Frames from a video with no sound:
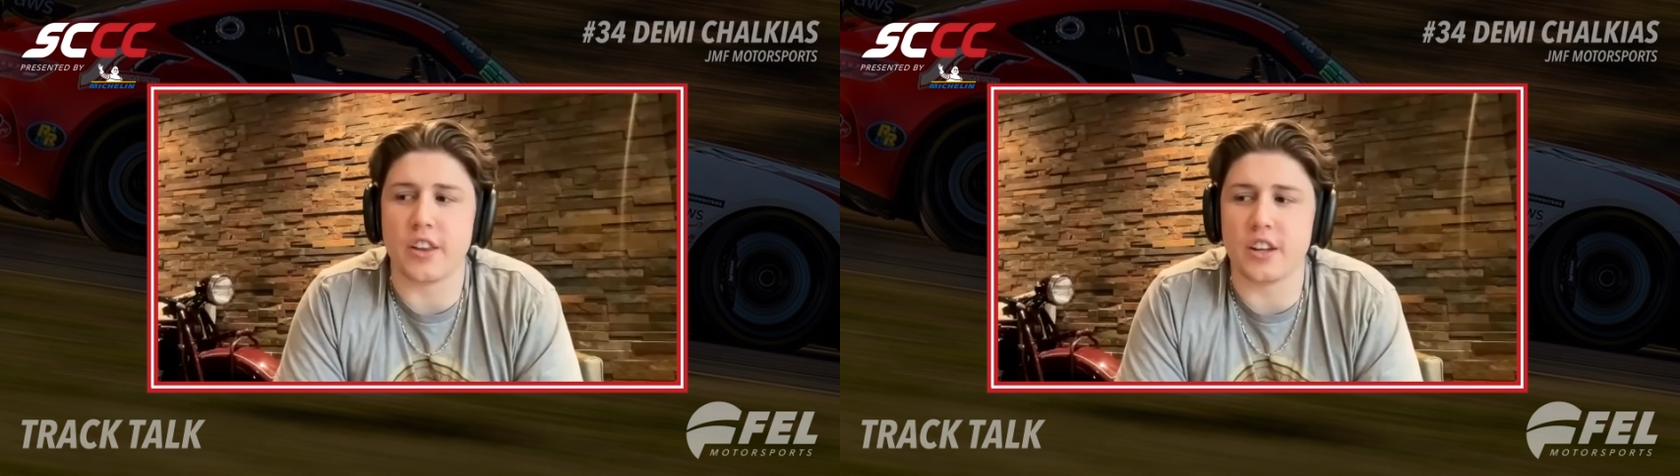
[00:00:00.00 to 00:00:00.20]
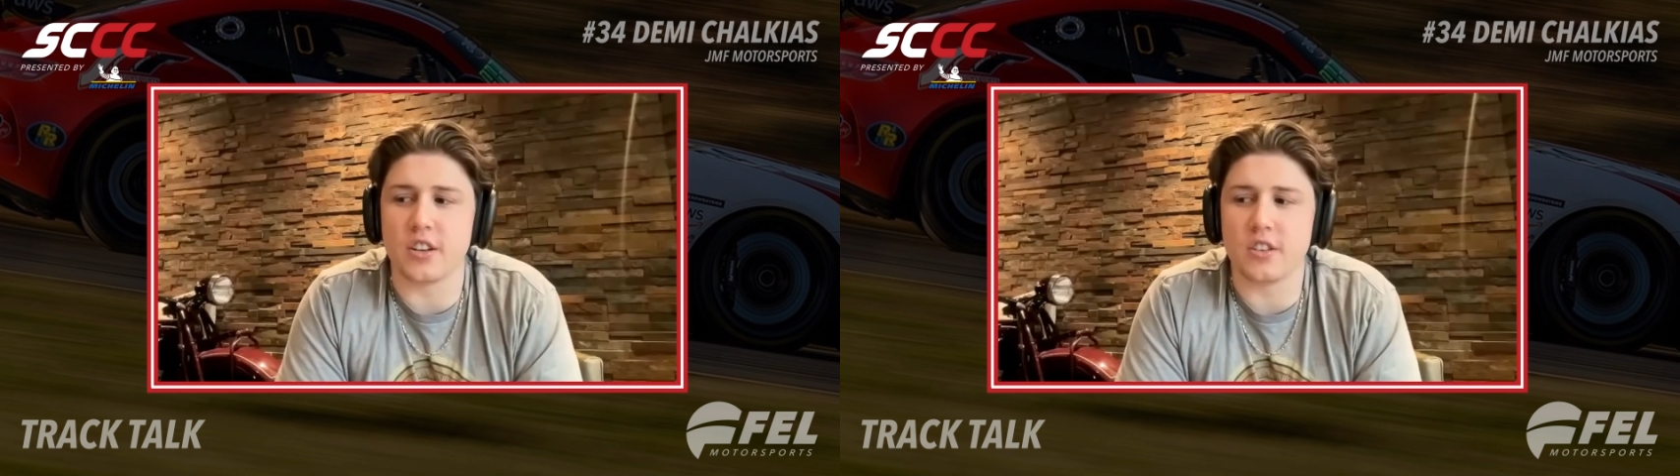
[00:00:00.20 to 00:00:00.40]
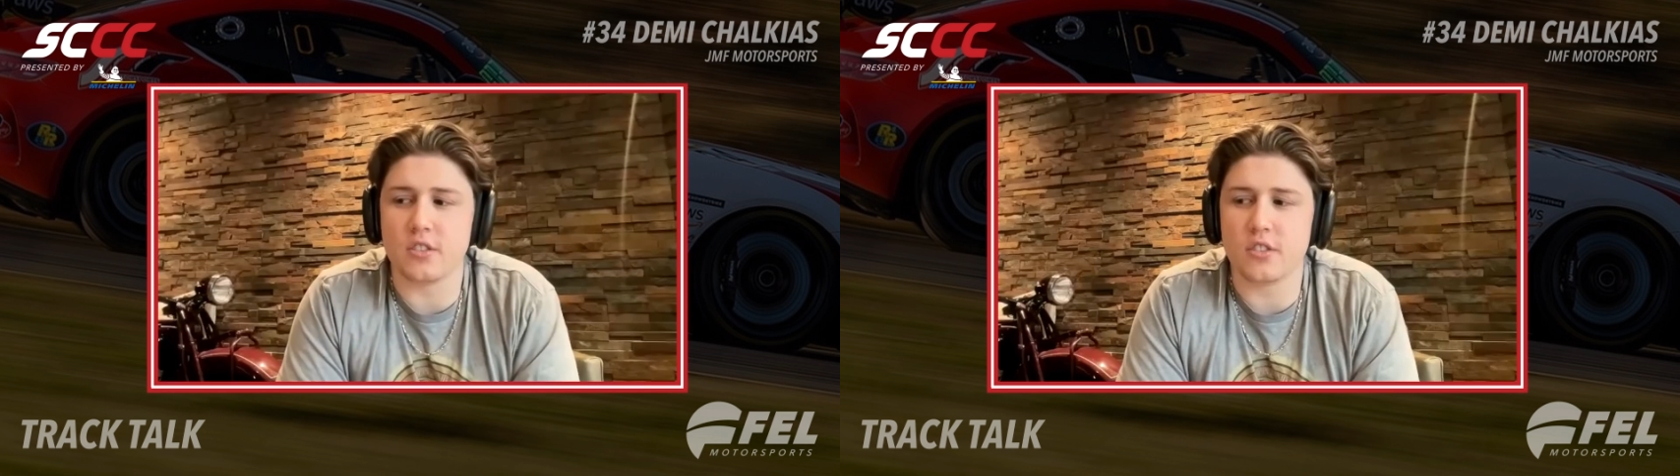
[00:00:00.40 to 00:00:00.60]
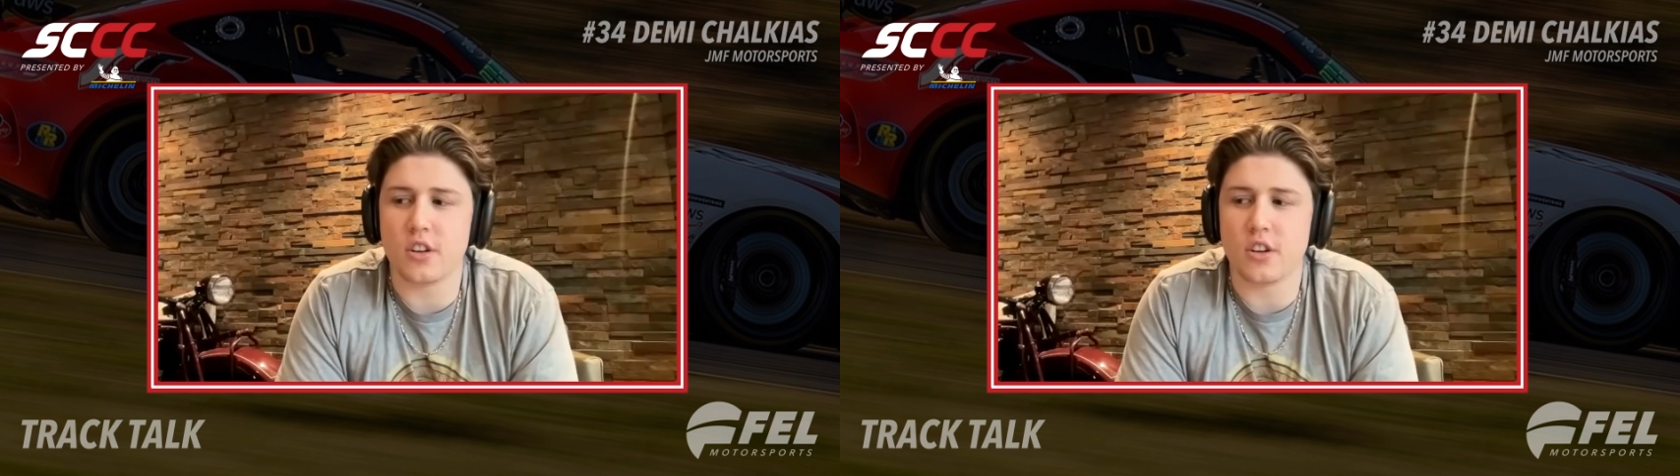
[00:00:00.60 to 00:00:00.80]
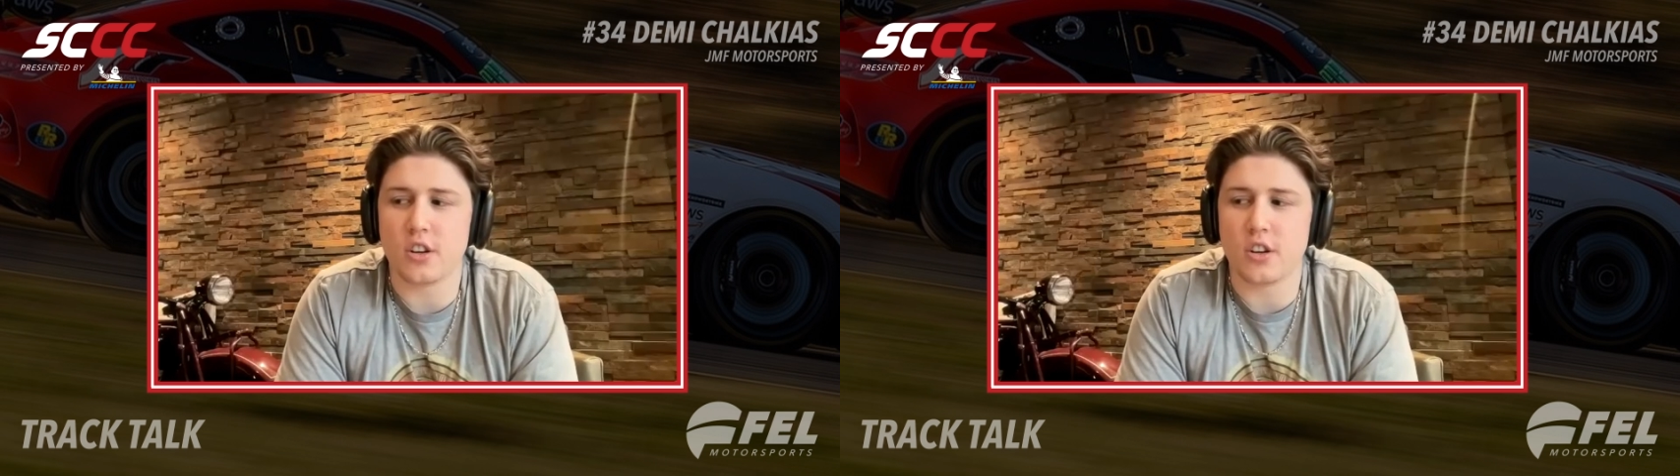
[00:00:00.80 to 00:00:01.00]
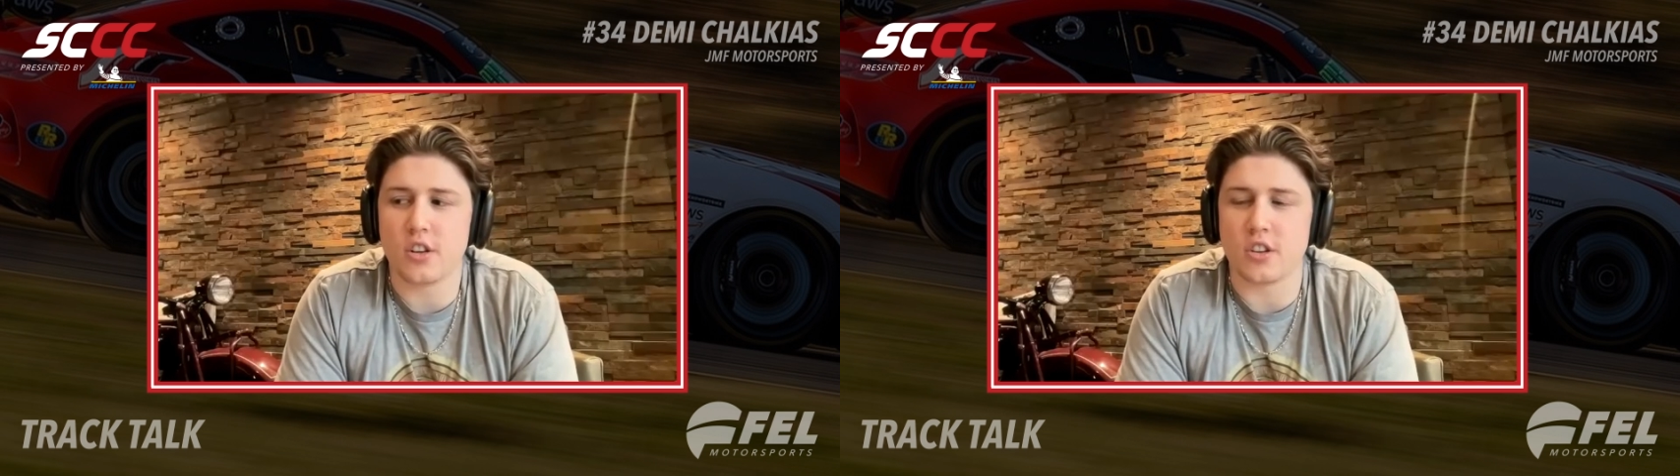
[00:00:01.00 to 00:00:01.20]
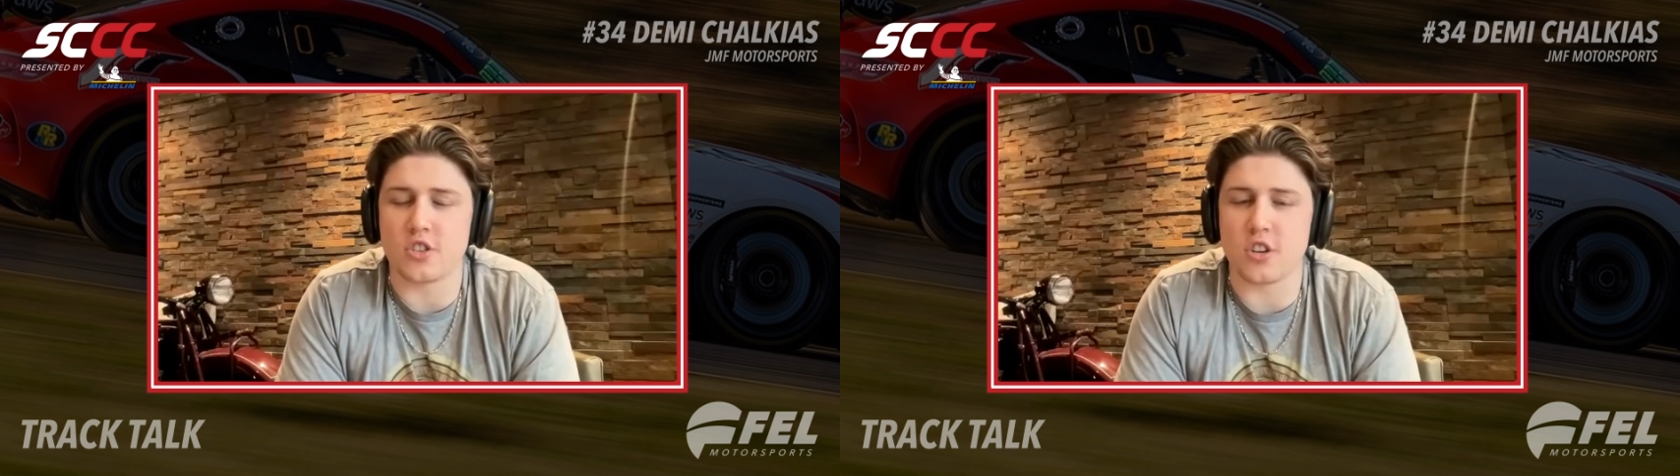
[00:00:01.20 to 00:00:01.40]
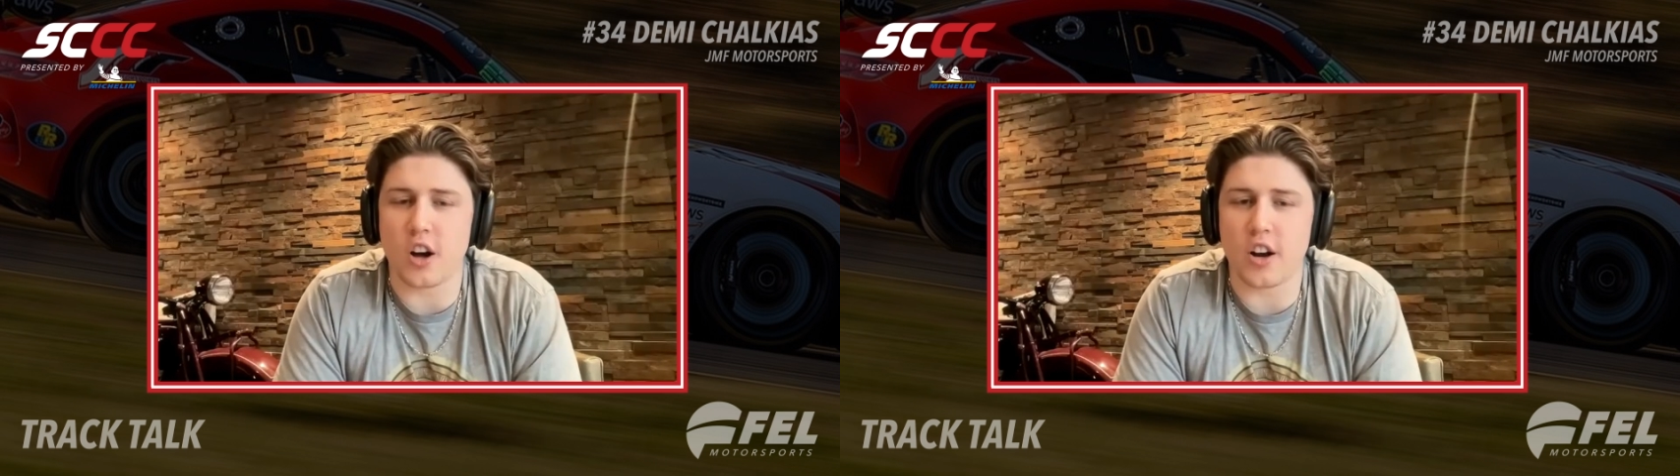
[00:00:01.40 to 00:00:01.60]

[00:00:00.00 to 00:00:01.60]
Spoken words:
I think there